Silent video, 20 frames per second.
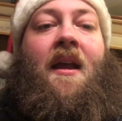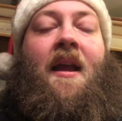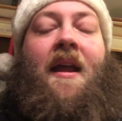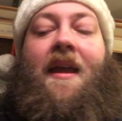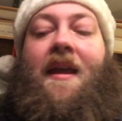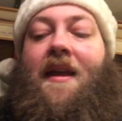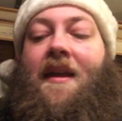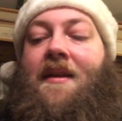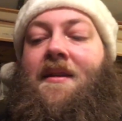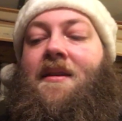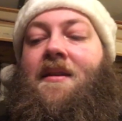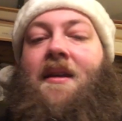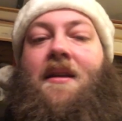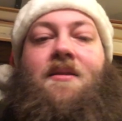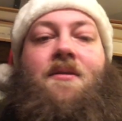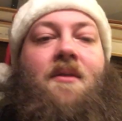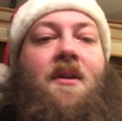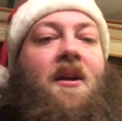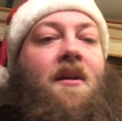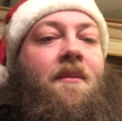and they
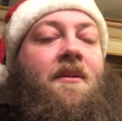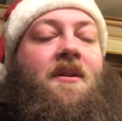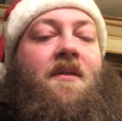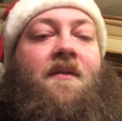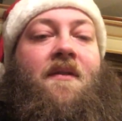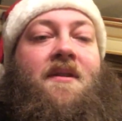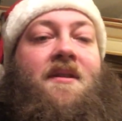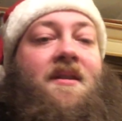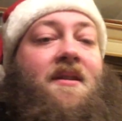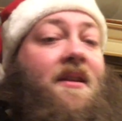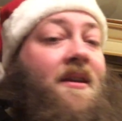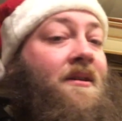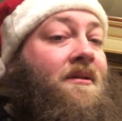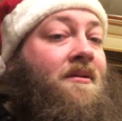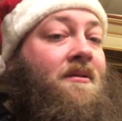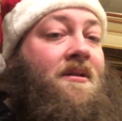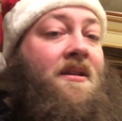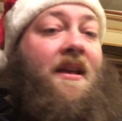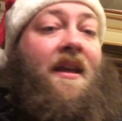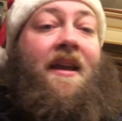do come in different
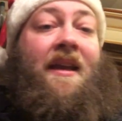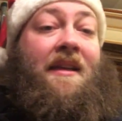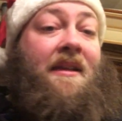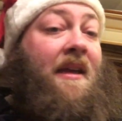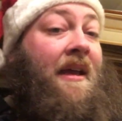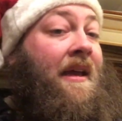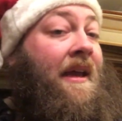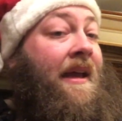steels, and